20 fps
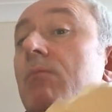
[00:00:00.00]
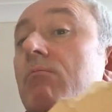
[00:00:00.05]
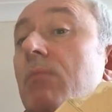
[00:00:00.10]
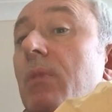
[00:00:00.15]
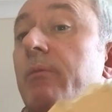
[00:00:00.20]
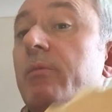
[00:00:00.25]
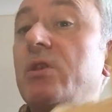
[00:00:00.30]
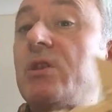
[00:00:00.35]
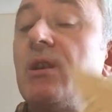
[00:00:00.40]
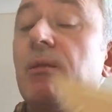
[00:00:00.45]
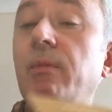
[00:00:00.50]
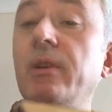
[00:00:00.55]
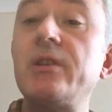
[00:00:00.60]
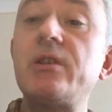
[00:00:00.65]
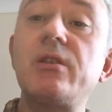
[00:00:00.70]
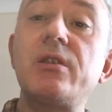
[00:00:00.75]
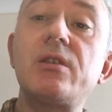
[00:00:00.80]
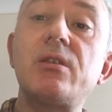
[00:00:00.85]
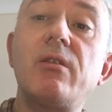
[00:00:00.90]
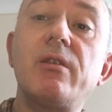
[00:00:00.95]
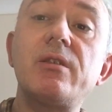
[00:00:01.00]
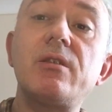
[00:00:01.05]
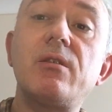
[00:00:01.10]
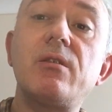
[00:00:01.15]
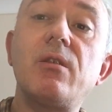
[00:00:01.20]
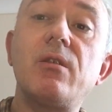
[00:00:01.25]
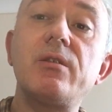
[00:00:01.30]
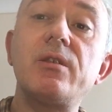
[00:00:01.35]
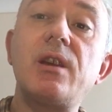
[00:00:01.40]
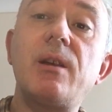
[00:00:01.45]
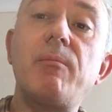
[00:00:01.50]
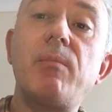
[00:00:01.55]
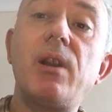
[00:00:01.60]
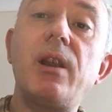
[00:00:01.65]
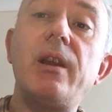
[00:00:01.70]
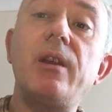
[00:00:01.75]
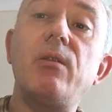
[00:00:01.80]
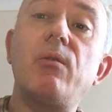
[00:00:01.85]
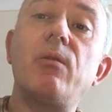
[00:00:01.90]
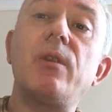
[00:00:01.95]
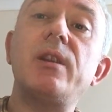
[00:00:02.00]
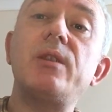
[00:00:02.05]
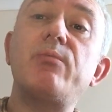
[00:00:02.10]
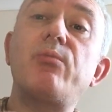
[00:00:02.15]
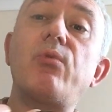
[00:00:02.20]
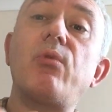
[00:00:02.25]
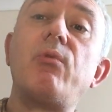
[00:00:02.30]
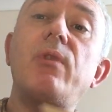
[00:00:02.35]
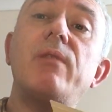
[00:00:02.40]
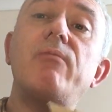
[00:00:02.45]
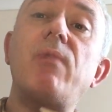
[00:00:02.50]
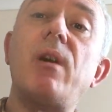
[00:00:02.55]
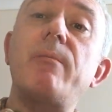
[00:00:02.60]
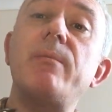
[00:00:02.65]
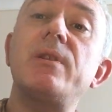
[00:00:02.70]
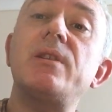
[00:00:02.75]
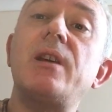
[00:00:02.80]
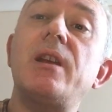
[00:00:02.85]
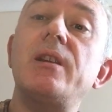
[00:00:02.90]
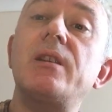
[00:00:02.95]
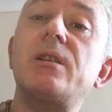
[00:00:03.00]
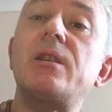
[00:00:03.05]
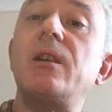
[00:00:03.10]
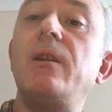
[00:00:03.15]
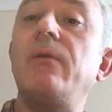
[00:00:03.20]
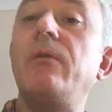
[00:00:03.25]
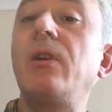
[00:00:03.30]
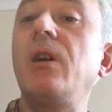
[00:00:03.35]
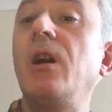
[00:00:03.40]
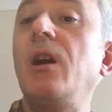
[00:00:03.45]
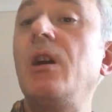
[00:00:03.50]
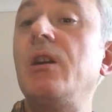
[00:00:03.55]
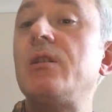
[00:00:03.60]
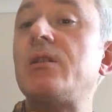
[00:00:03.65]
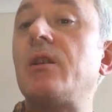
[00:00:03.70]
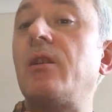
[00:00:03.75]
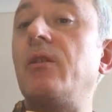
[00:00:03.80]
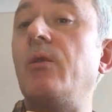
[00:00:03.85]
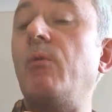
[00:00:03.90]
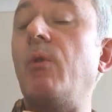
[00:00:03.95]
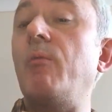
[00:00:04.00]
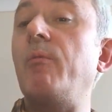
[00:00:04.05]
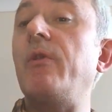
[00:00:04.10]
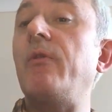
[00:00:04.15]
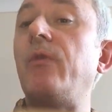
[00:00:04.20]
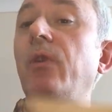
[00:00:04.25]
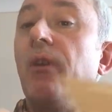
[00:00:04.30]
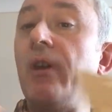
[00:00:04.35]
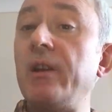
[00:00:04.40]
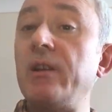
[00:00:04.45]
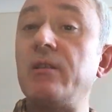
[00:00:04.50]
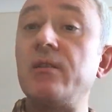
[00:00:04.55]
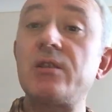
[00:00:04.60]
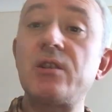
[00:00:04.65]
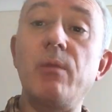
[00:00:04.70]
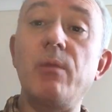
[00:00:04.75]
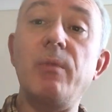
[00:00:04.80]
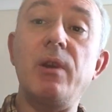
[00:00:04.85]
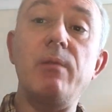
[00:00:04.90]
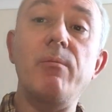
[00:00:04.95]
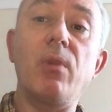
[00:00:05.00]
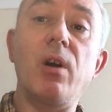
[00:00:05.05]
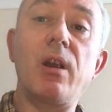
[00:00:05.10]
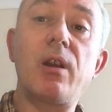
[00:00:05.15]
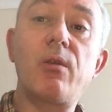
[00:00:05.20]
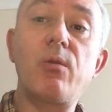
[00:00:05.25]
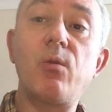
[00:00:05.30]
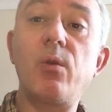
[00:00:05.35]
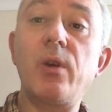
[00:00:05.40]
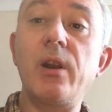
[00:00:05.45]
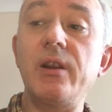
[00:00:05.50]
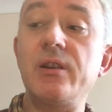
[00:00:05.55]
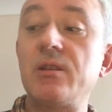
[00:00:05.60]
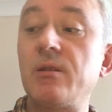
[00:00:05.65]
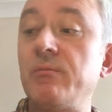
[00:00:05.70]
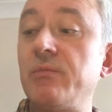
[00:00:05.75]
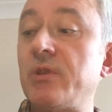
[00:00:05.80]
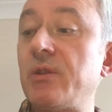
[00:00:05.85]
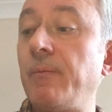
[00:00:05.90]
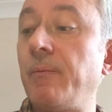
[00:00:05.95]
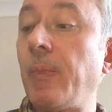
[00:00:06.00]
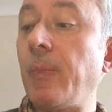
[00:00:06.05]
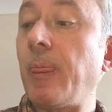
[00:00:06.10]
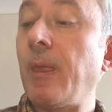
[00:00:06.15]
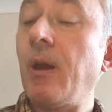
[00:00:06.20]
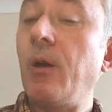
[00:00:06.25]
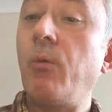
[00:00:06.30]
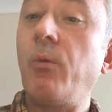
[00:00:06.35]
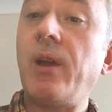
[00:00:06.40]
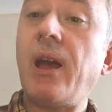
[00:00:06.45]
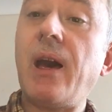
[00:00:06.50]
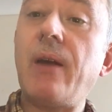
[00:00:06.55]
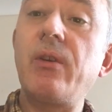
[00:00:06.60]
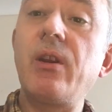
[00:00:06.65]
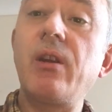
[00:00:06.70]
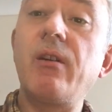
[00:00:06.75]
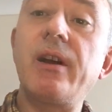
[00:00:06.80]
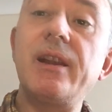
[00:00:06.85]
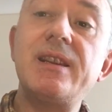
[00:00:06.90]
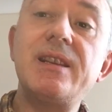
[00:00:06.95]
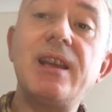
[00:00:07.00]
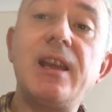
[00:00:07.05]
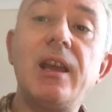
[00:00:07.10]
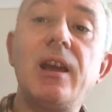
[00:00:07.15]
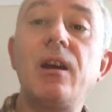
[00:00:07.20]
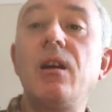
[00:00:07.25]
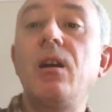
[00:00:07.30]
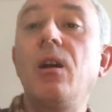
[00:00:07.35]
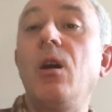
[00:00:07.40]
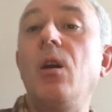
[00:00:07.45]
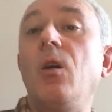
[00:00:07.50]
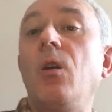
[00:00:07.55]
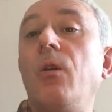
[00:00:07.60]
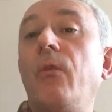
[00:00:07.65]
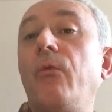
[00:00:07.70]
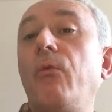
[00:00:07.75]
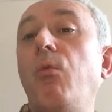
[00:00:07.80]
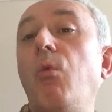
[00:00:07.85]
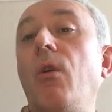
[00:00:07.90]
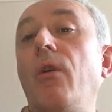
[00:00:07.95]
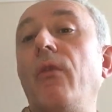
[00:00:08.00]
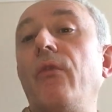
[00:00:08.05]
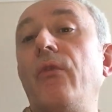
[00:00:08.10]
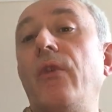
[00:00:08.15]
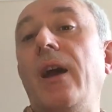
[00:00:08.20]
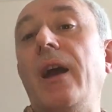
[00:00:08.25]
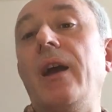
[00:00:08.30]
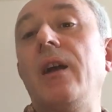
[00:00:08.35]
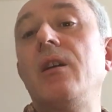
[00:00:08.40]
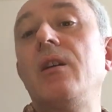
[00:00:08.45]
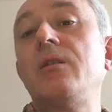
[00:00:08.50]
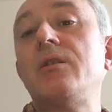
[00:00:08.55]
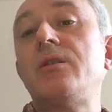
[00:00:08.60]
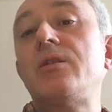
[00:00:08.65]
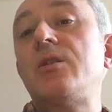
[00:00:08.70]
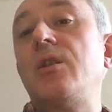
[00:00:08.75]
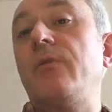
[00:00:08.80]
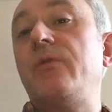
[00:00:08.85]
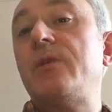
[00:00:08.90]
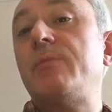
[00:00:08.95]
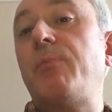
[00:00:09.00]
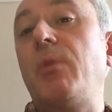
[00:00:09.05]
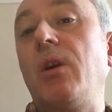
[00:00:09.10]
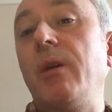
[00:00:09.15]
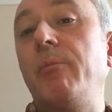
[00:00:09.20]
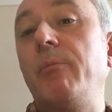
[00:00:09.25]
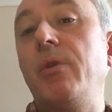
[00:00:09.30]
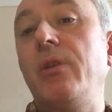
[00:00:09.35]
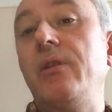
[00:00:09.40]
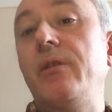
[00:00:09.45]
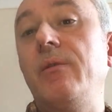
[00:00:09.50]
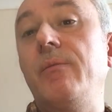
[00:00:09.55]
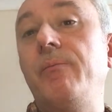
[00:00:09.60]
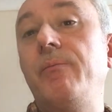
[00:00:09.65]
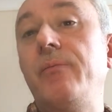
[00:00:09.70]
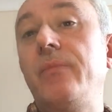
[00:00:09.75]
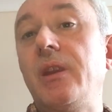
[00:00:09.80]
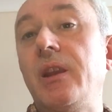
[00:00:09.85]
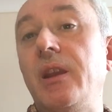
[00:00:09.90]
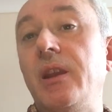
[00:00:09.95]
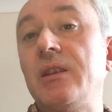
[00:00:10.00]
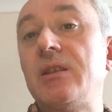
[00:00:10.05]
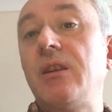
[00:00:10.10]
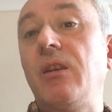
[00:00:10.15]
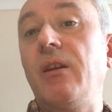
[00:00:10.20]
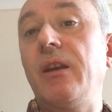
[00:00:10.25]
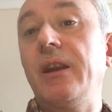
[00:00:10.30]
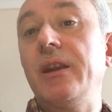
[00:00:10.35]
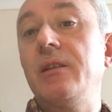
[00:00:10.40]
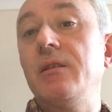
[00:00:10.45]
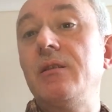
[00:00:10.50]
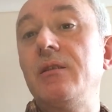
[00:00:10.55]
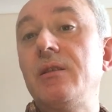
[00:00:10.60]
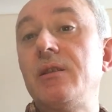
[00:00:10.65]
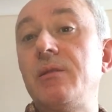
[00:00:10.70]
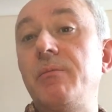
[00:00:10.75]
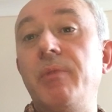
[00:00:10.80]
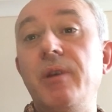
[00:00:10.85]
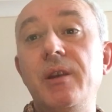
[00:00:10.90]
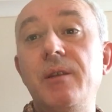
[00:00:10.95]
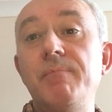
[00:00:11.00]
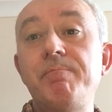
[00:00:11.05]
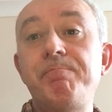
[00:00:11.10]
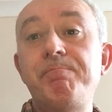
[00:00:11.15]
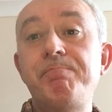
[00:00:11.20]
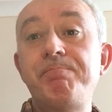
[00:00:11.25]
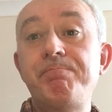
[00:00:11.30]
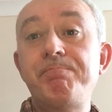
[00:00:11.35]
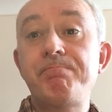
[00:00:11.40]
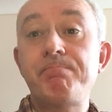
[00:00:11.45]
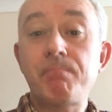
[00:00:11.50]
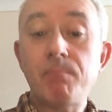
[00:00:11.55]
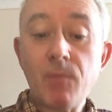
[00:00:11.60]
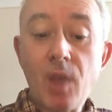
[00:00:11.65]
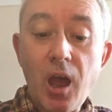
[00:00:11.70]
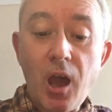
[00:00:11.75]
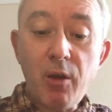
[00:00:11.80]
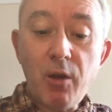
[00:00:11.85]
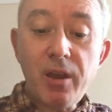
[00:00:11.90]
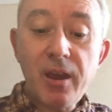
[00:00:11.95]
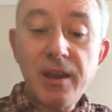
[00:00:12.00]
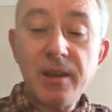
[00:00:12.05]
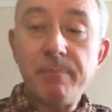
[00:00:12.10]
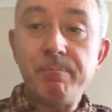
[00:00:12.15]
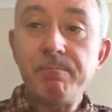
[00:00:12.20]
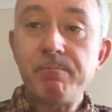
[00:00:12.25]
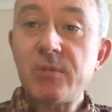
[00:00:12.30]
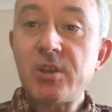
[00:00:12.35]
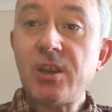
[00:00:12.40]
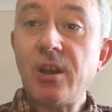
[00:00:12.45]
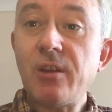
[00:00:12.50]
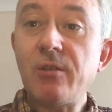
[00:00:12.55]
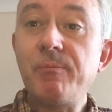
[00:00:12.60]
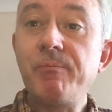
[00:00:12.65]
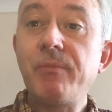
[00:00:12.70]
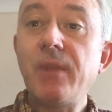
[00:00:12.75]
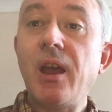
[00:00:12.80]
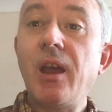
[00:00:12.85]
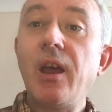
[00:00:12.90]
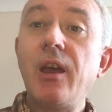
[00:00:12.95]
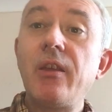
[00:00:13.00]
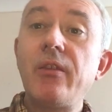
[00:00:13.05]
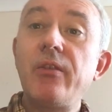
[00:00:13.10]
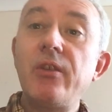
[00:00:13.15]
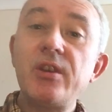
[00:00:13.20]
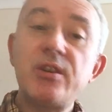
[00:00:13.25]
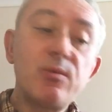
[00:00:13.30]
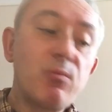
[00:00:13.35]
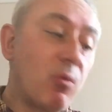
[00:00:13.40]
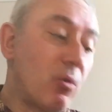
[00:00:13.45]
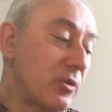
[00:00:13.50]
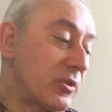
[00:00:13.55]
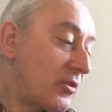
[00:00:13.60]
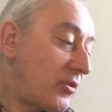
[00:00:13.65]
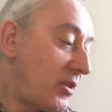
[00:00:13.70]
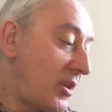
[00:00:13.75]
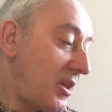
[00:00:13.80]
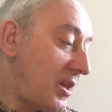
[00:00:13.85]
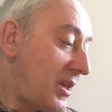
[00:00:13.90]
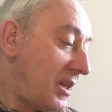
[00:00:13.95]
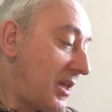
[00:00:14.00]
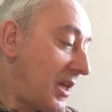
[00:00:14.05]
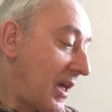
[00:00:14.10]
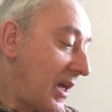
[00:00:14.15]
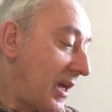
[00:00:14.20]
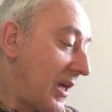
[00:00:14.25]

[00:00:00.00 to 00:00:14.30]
maybe similar to the size of the contact plate, or at least broadly representative, so that when we find so many microorganisms, we have an idea of what that surface bioburden is likely to be. Okay, so this was the